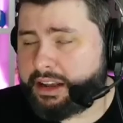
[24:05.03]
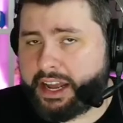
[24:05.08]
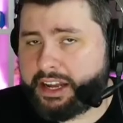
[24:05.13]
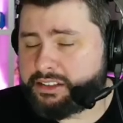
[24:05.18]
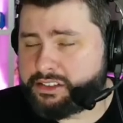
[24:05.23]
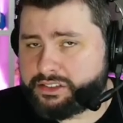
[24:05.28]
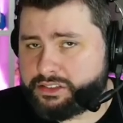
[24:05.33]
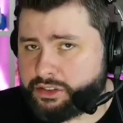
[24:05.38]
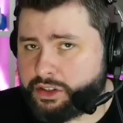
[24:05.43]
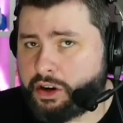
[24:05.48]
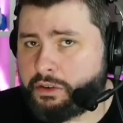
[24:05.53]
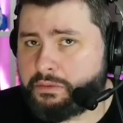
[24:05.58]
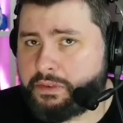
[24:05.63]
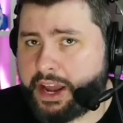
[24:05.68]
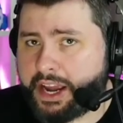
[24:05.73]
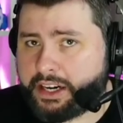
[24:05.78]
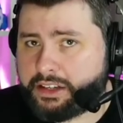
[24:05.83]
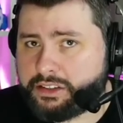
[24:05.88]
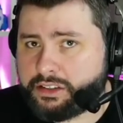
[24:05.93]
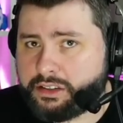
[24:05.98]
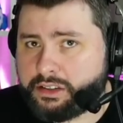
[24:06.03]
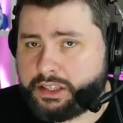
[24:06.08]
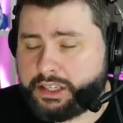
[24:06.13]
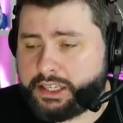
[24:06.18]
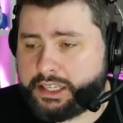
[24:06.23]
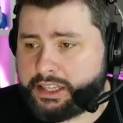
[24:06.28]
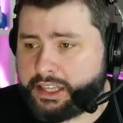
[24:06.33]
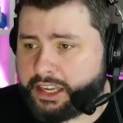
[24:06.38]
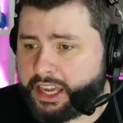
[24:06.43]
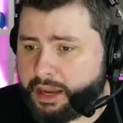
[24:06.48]
has no factor
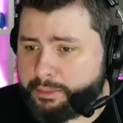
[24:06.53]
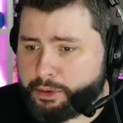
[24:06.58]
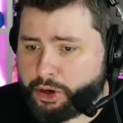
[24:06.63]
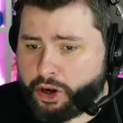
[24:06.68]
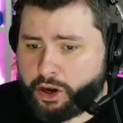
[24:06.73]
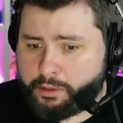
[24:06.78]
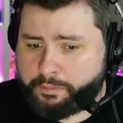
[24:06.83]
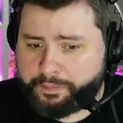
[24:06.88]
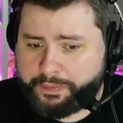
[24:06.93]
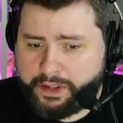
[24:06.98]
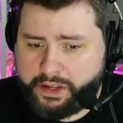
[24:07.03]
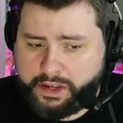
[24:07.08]
in the game at all.